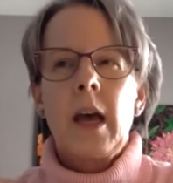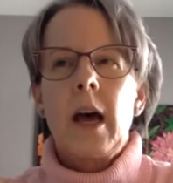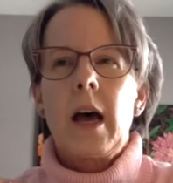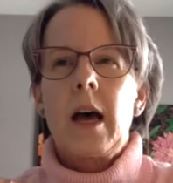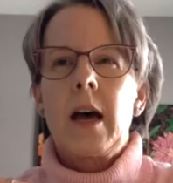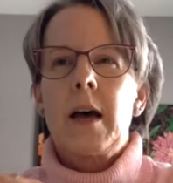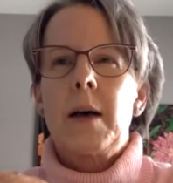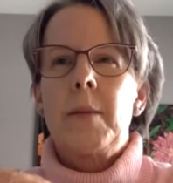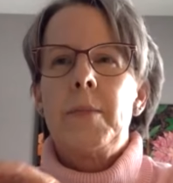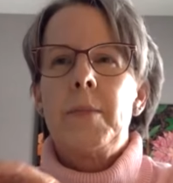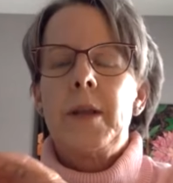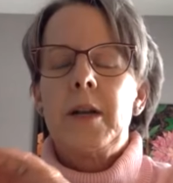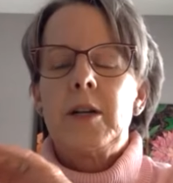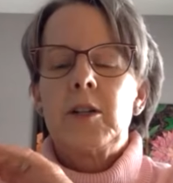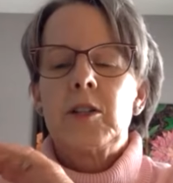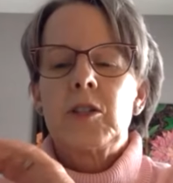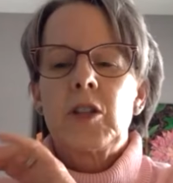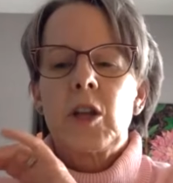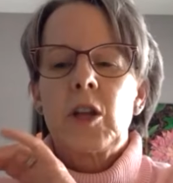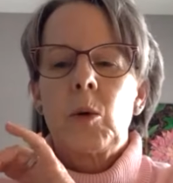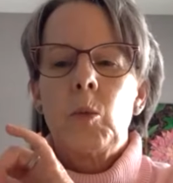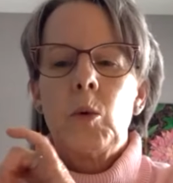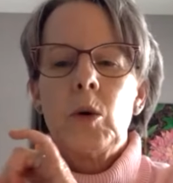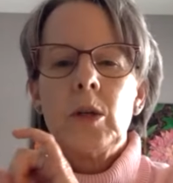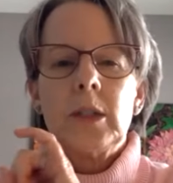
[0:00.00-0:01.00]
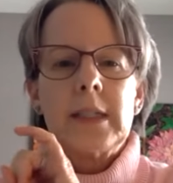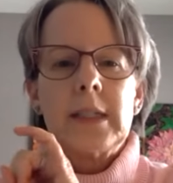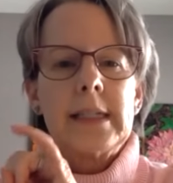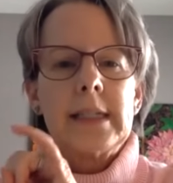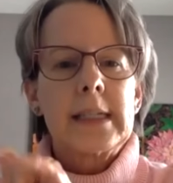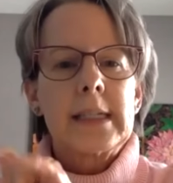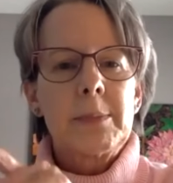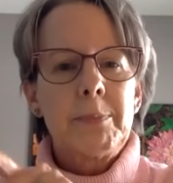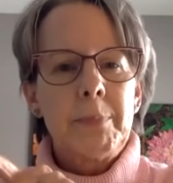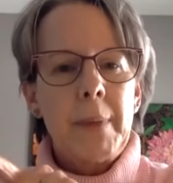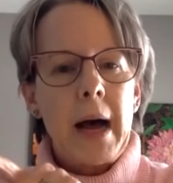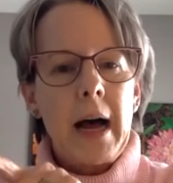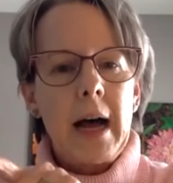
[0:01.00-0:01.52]
Um, there's the woolen
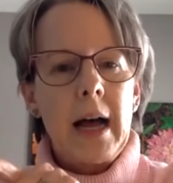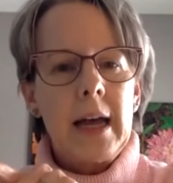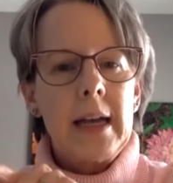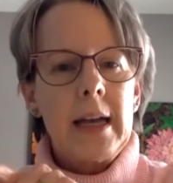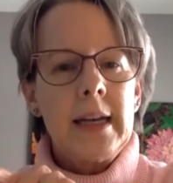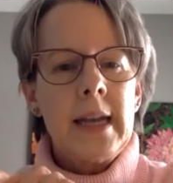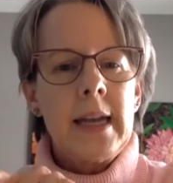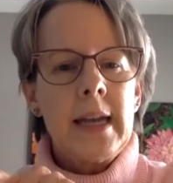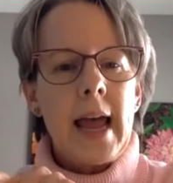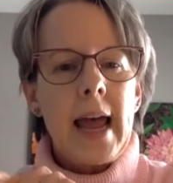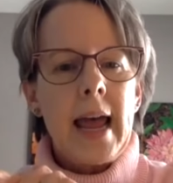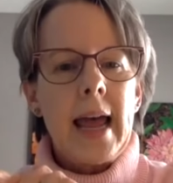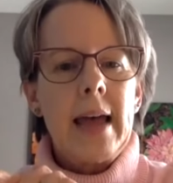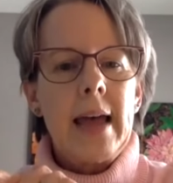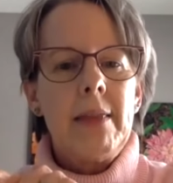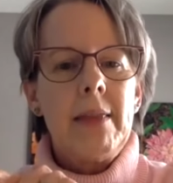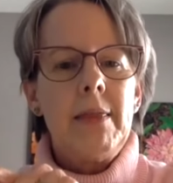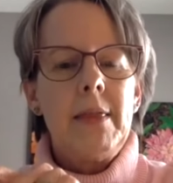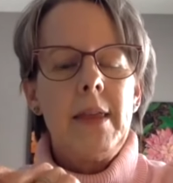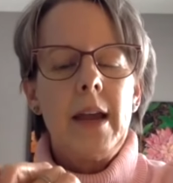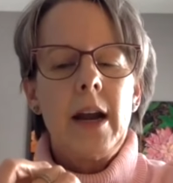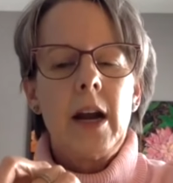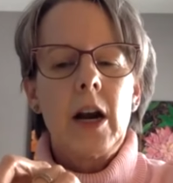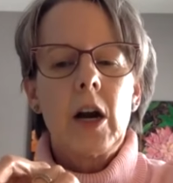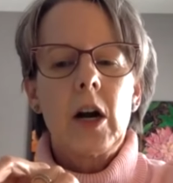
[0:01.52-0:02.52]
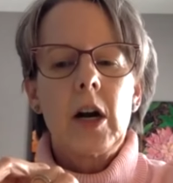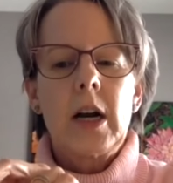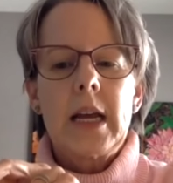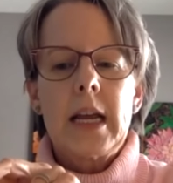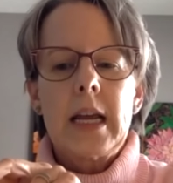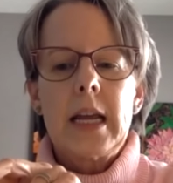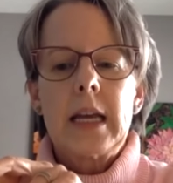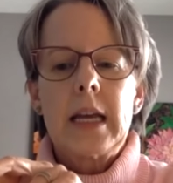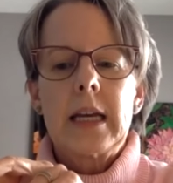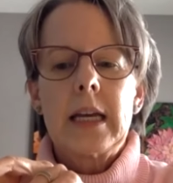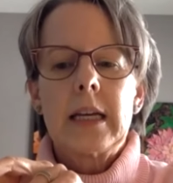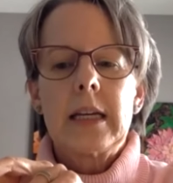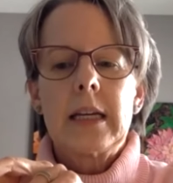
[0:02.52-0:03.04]
spun and there
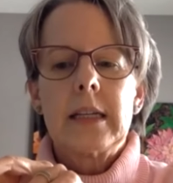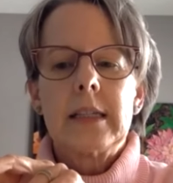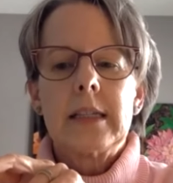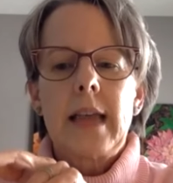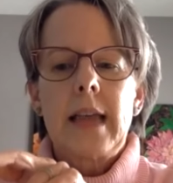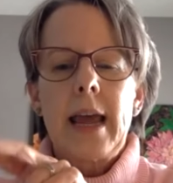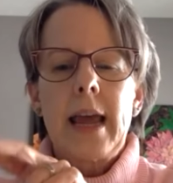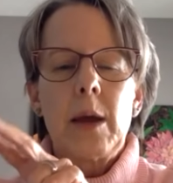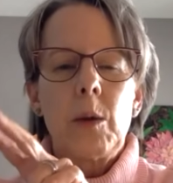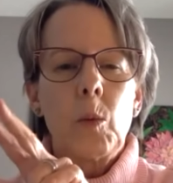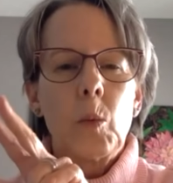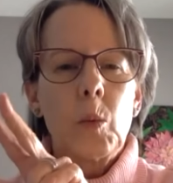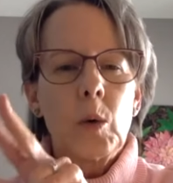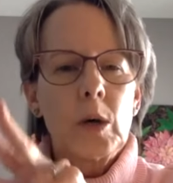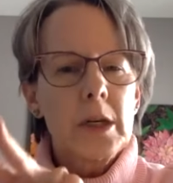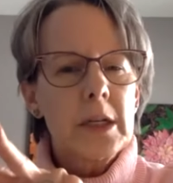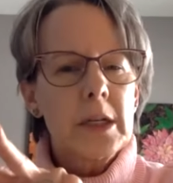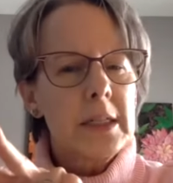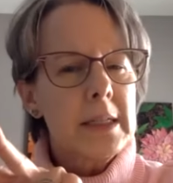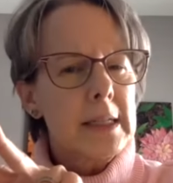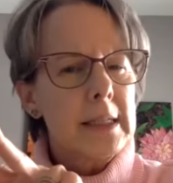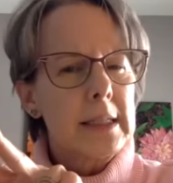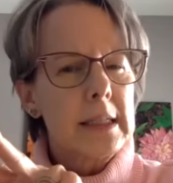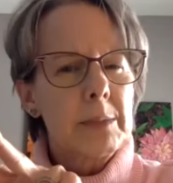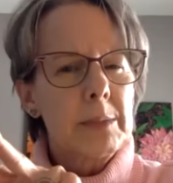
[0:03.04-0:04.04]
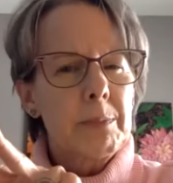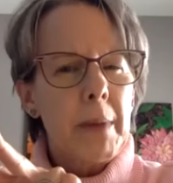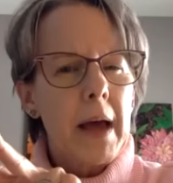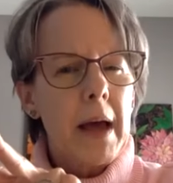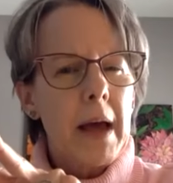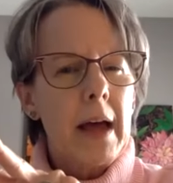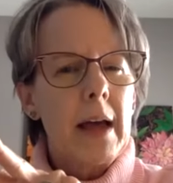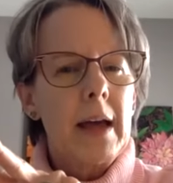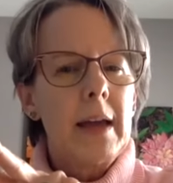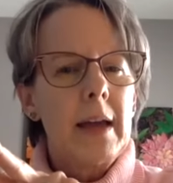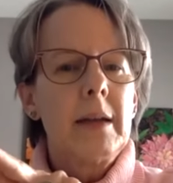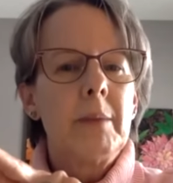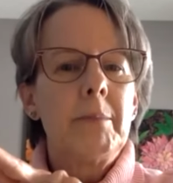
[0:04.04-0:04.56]
is a worsted
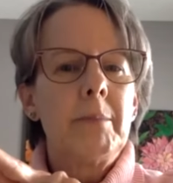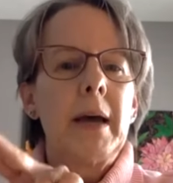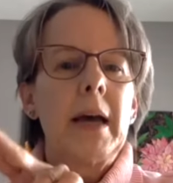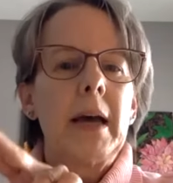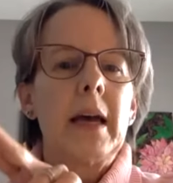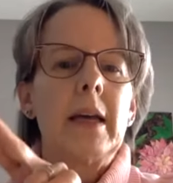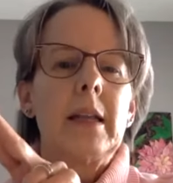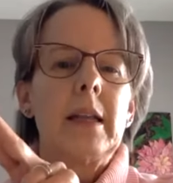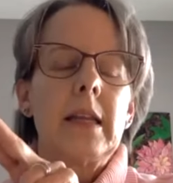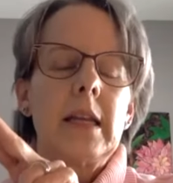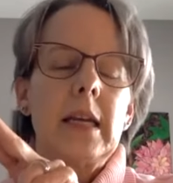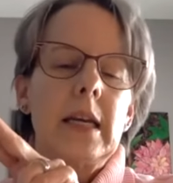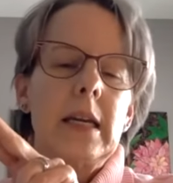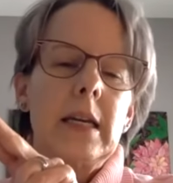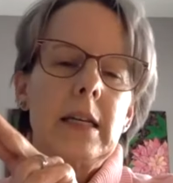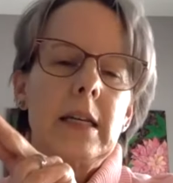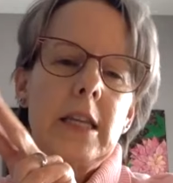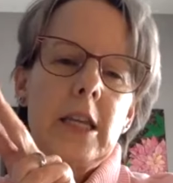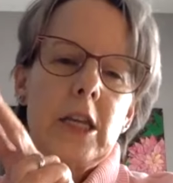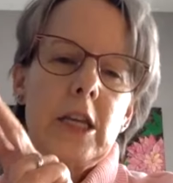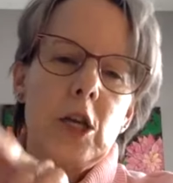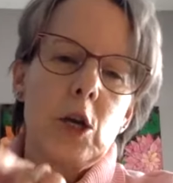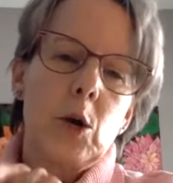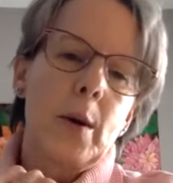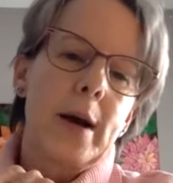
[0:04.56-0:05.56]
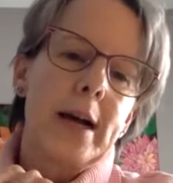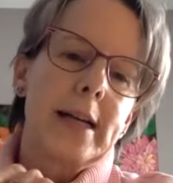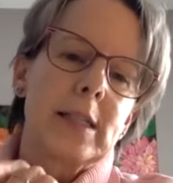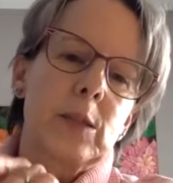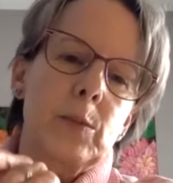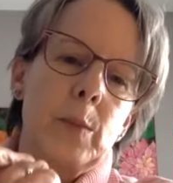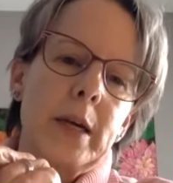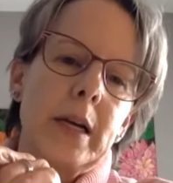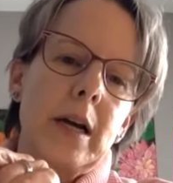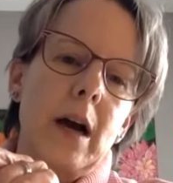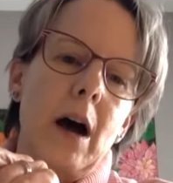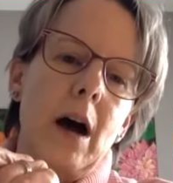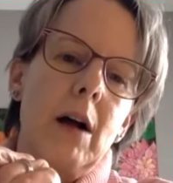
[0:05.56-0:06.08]
spun, but in the
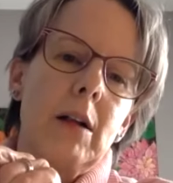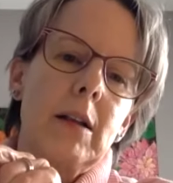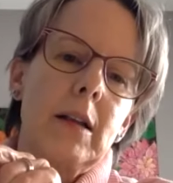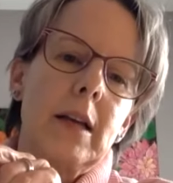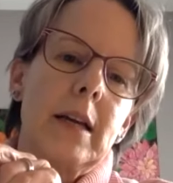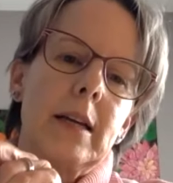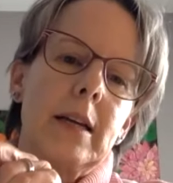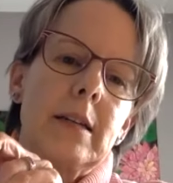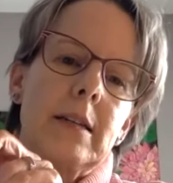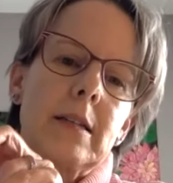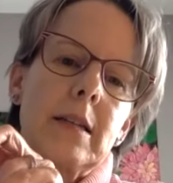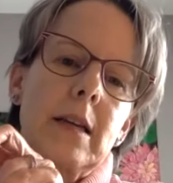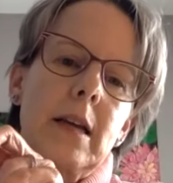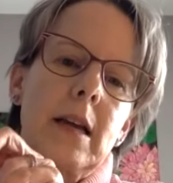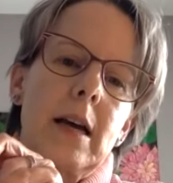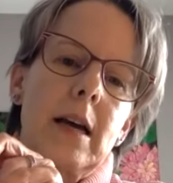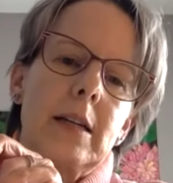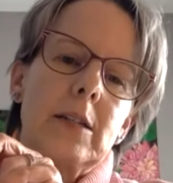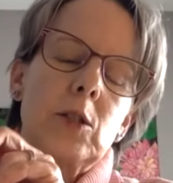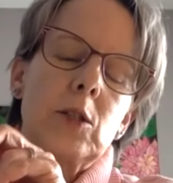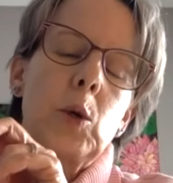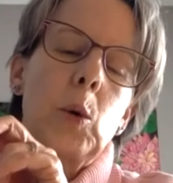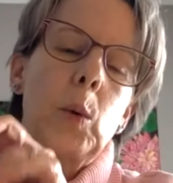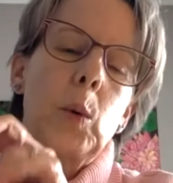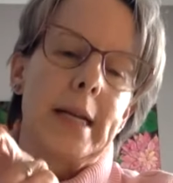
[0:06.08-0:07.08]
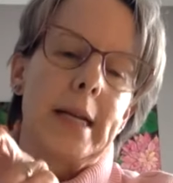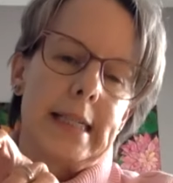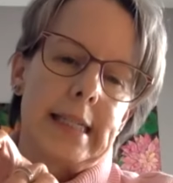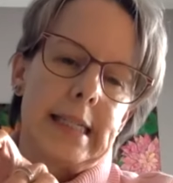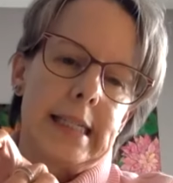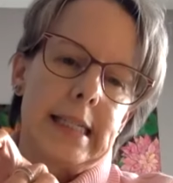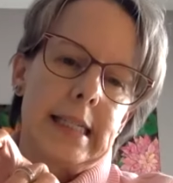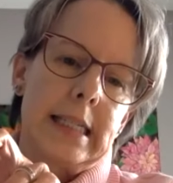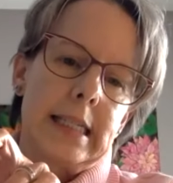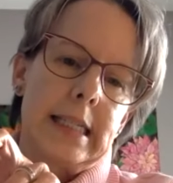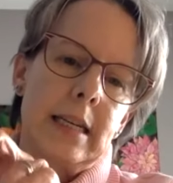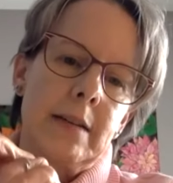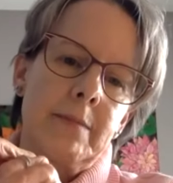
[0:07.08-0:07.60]
US we call it
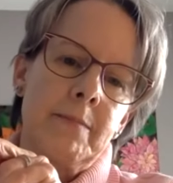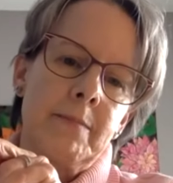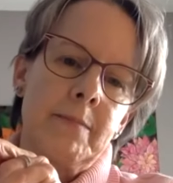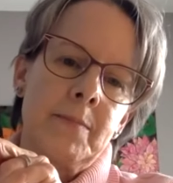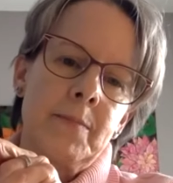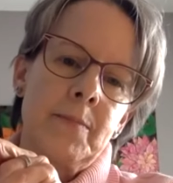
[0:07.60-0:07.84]
twist,